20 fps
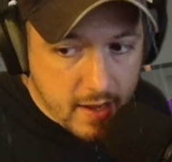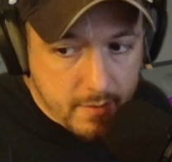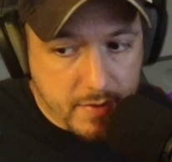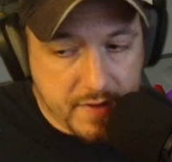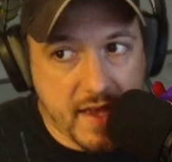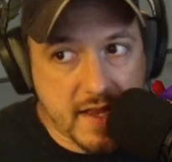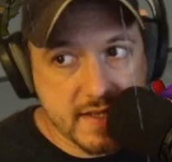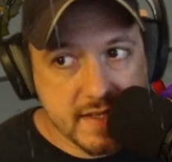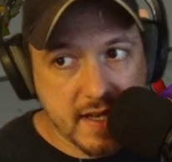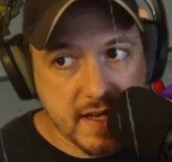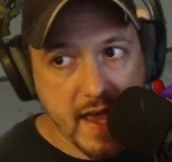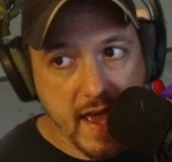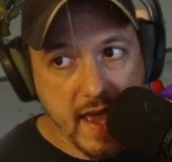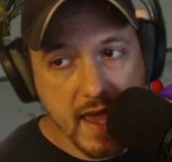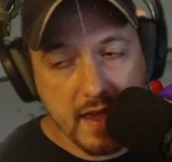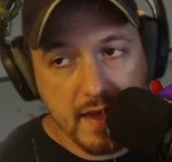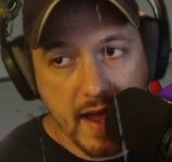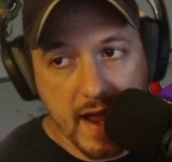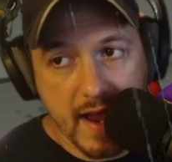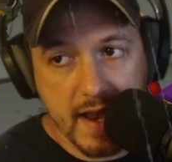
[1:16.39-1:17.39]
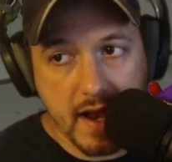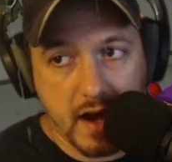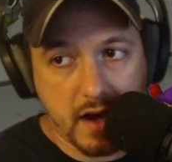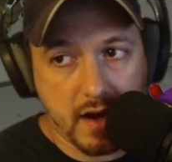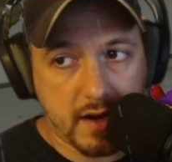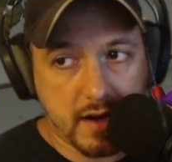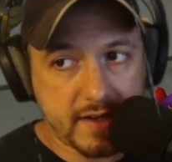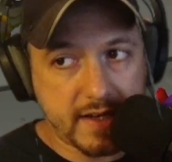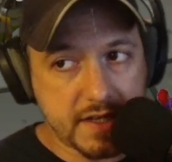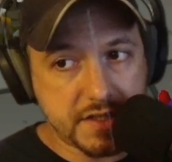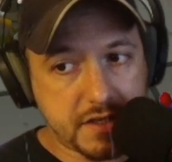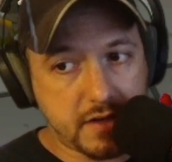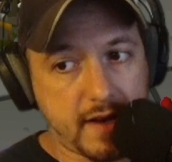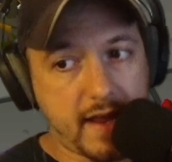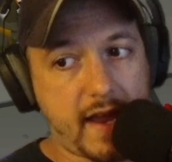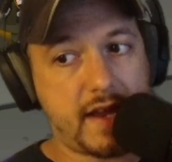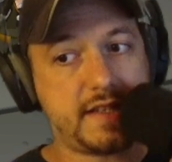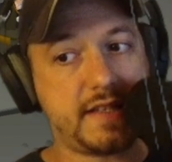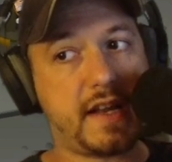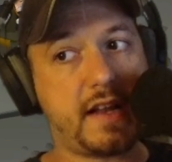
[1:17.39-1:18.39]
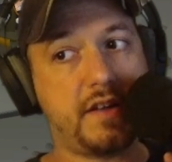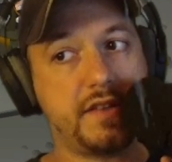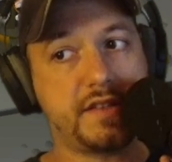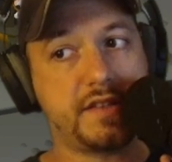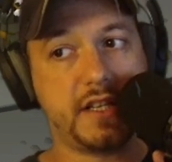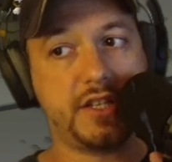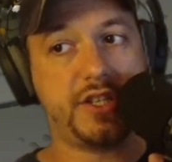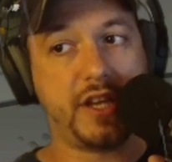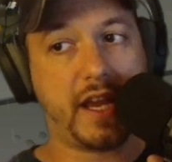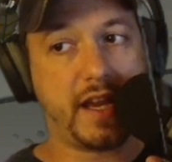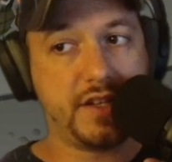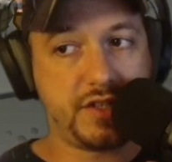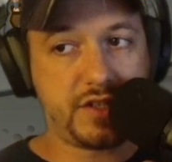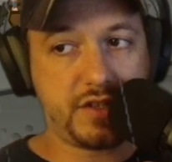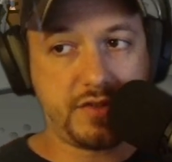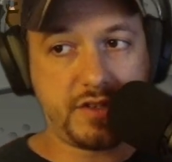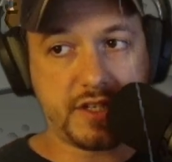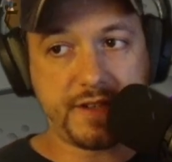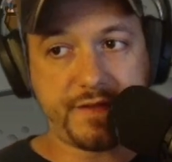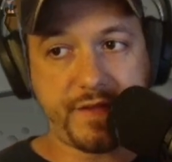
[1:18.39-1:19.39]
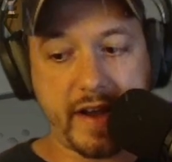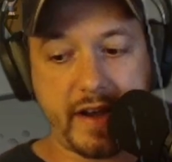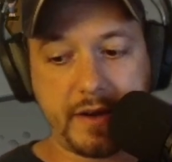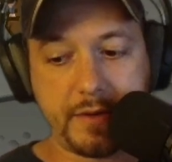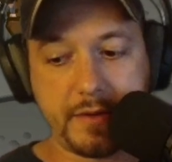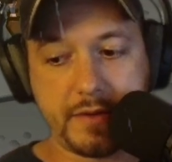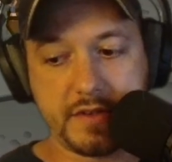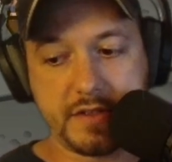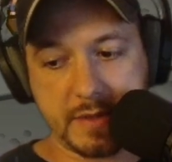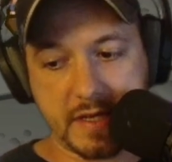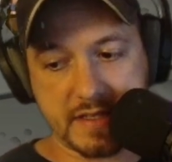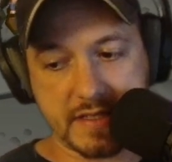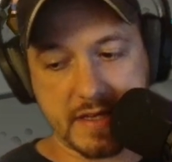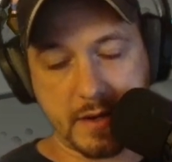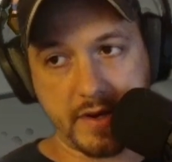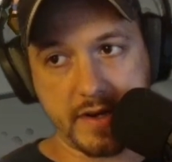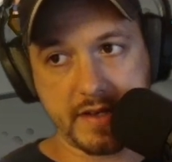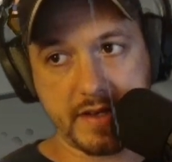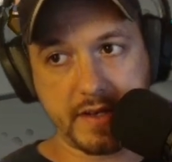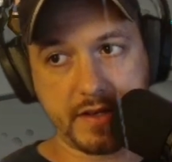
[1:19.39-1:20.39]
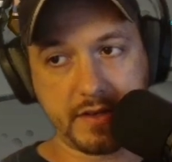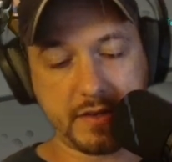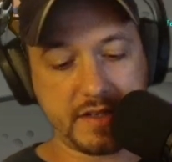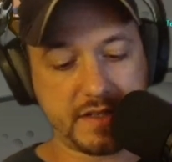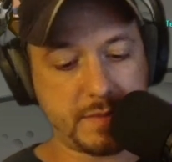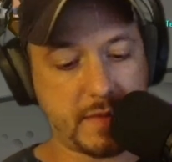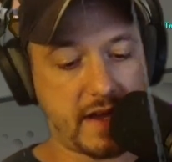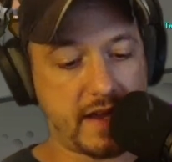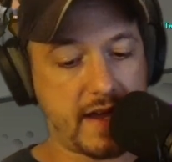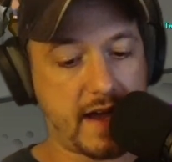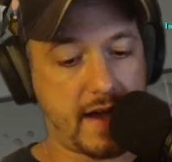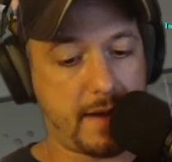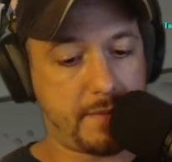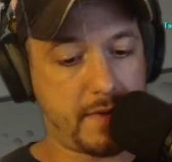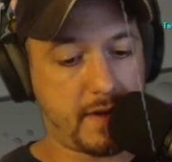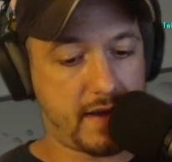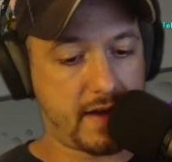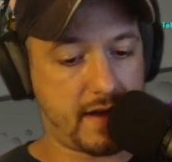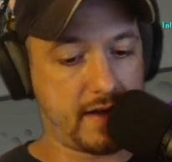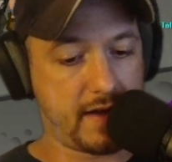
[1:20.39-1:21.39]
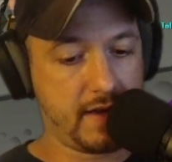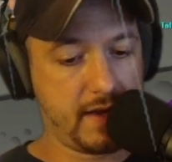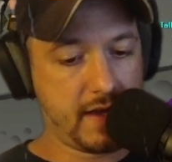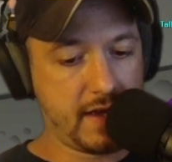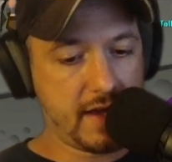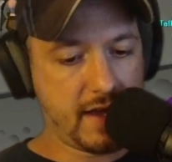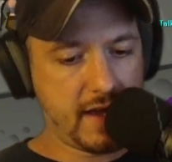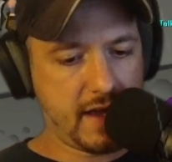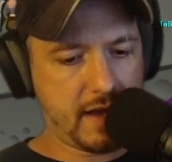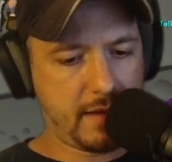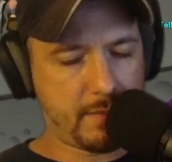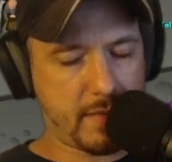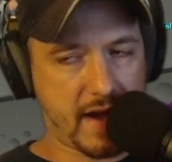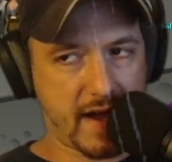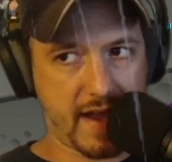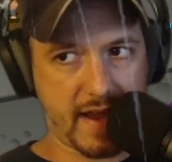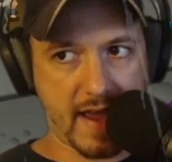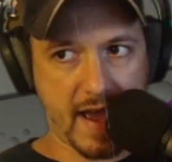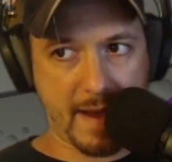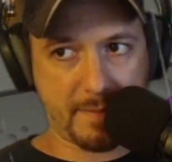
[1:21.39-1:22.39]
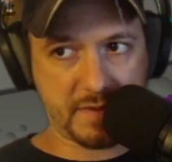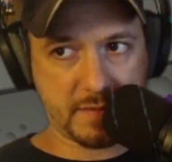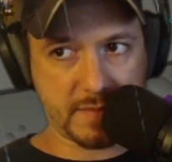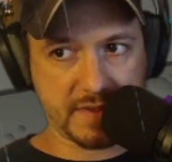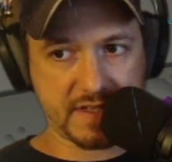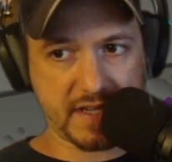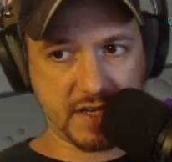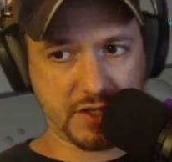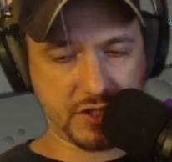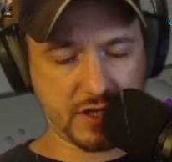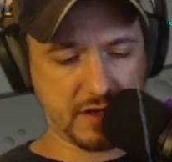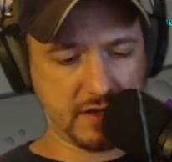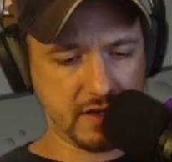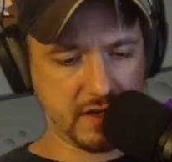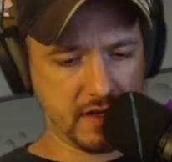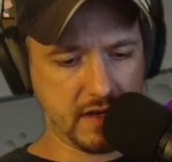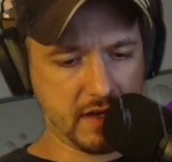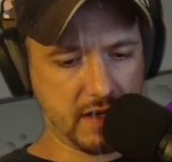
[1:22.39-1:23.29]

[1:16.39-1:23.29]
But then yesterday, I said I was going to change to just fire runes because I wanted to increase my optimization.